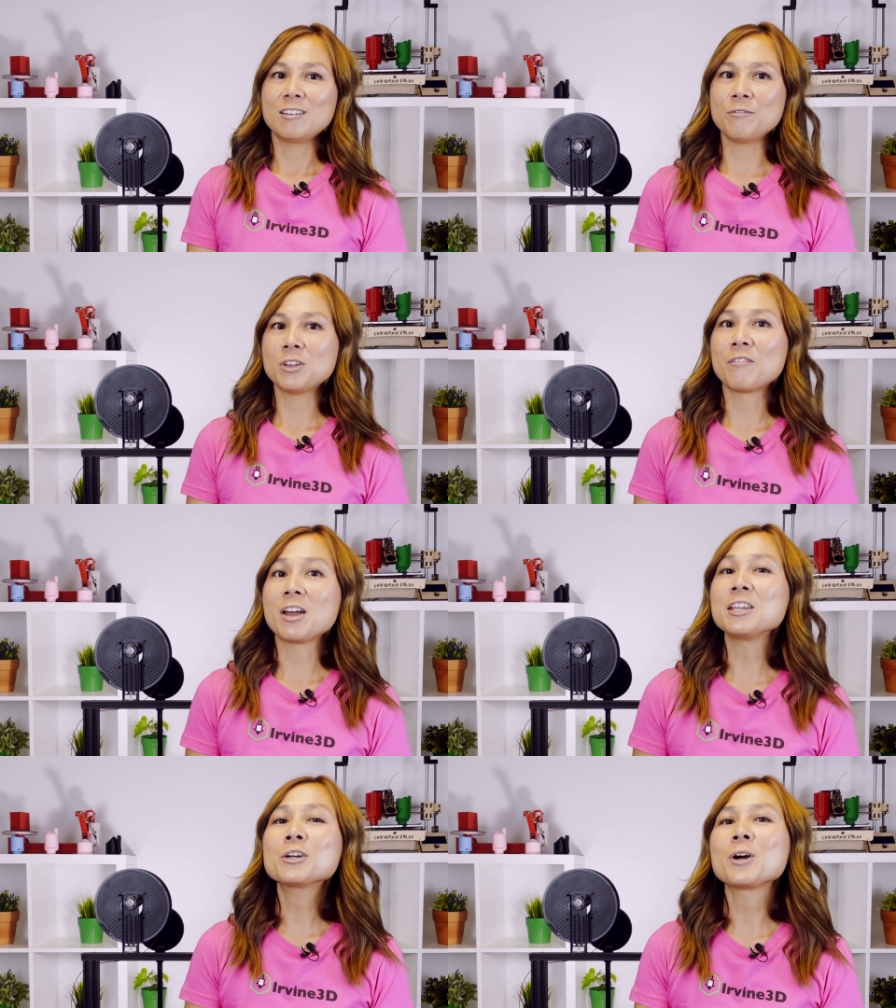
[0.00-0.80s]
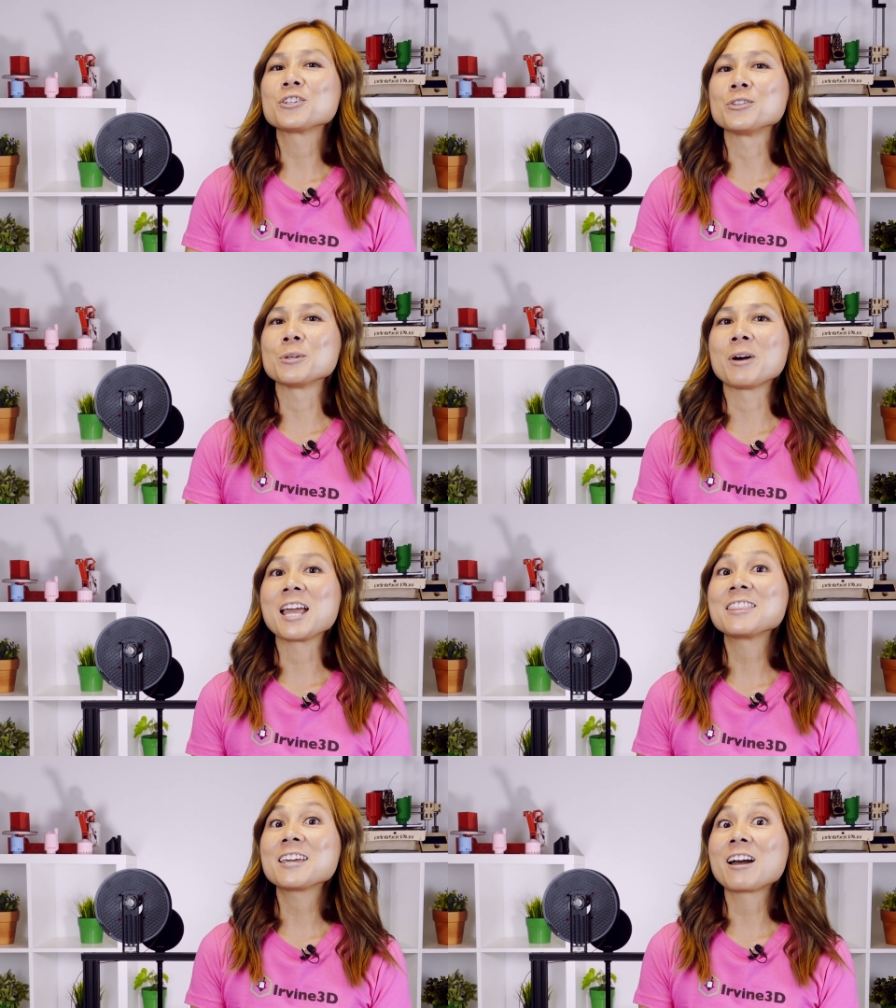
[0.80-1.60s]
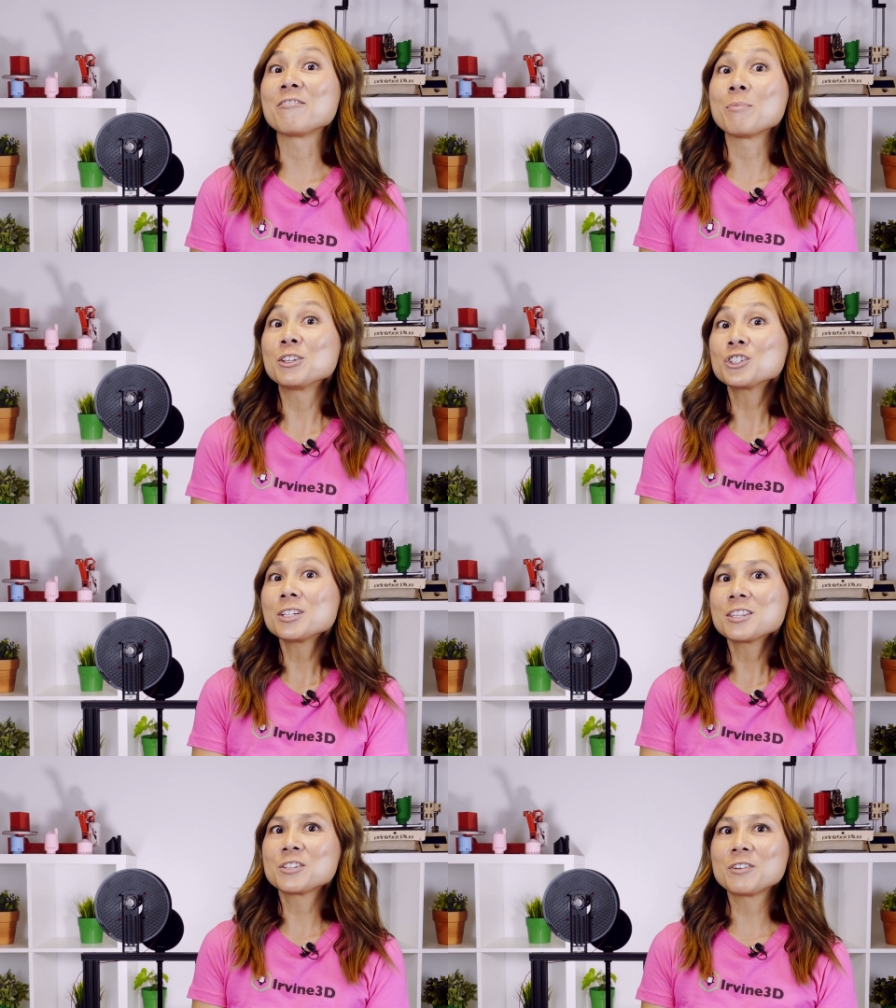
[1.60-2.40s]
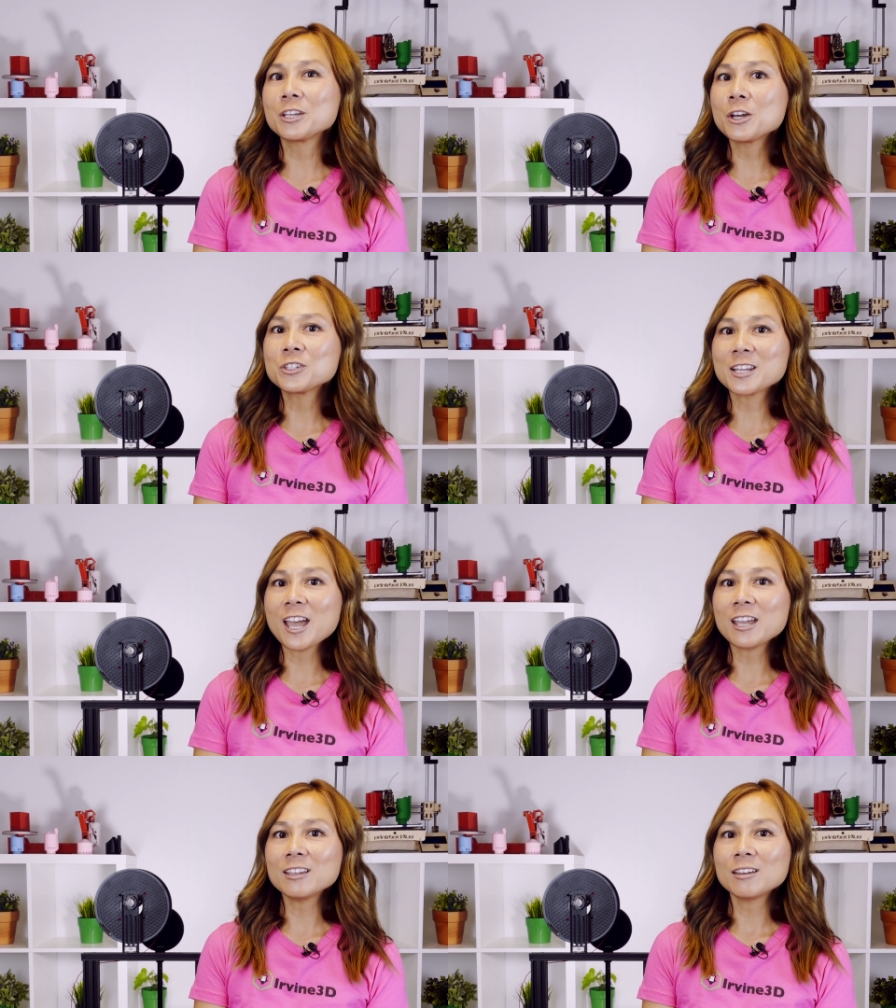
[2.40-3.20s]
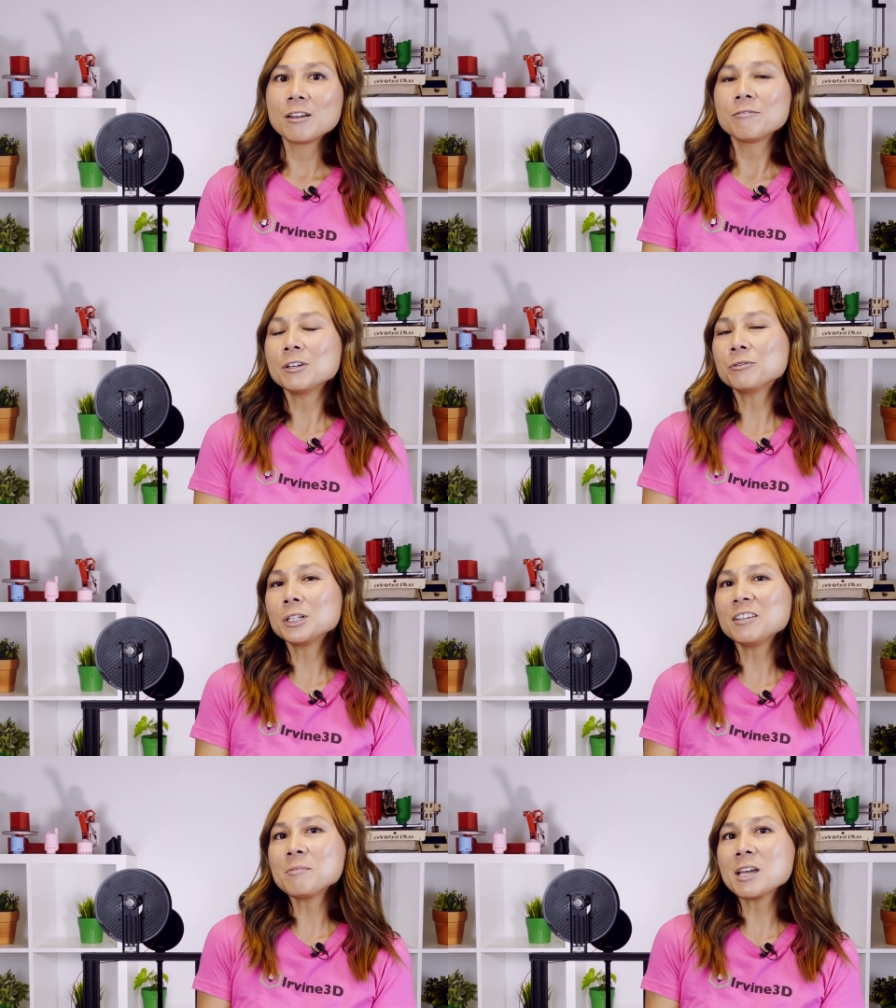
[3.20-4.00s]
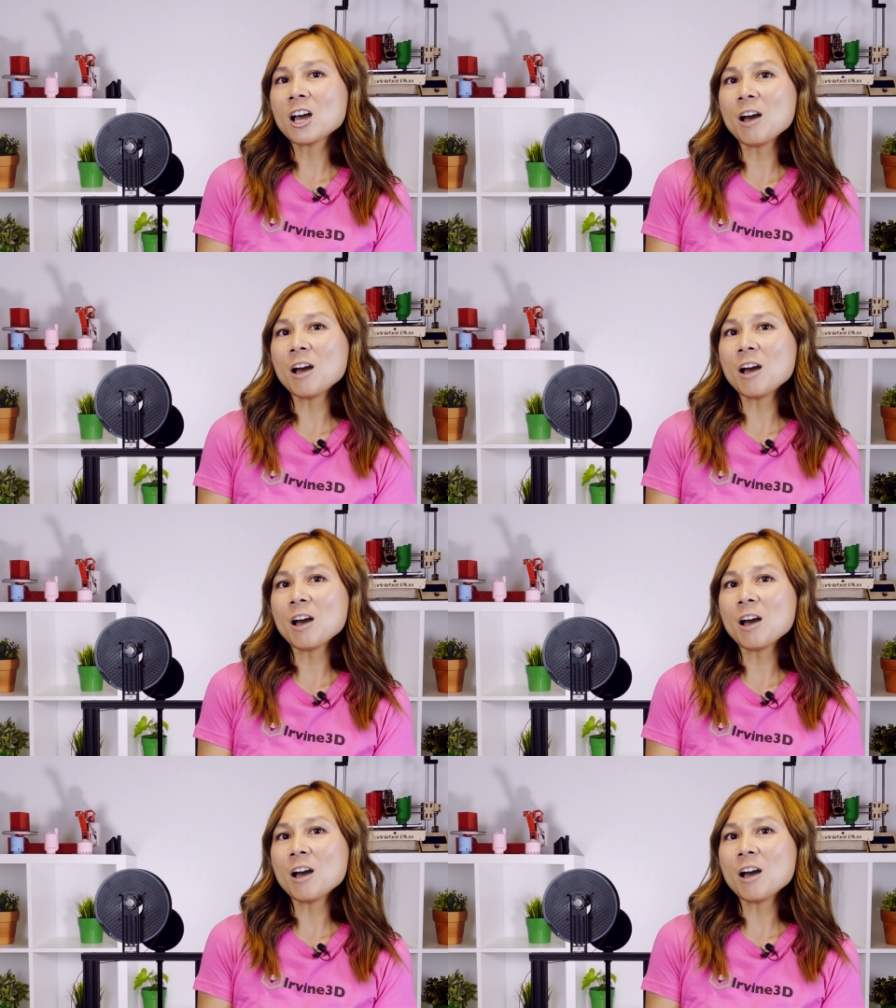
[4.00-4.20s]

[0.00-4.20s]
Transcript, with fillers: If you have any questions about anything I've mentioned in this video today, feel free leaving me a